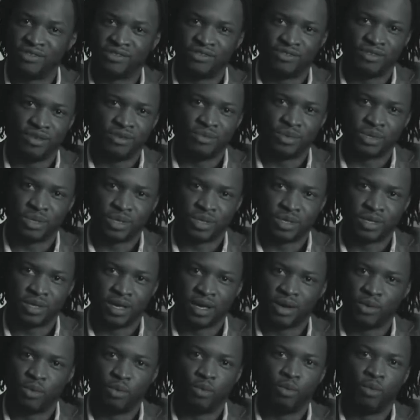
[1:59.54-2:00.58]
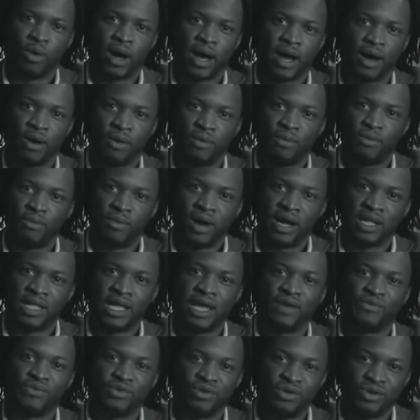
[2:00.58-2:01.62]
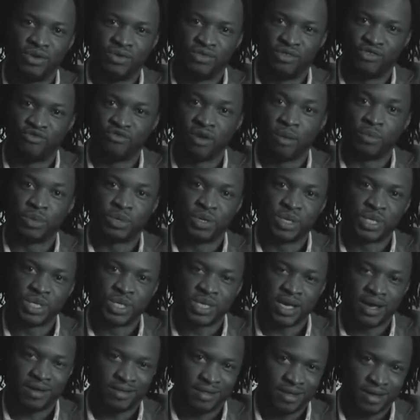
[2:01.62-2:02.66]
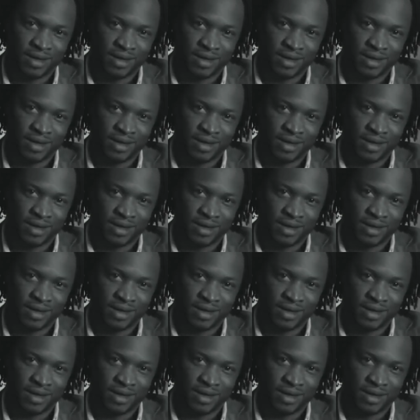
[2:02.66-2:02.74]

it was just like, wow, I never knew the drums could sound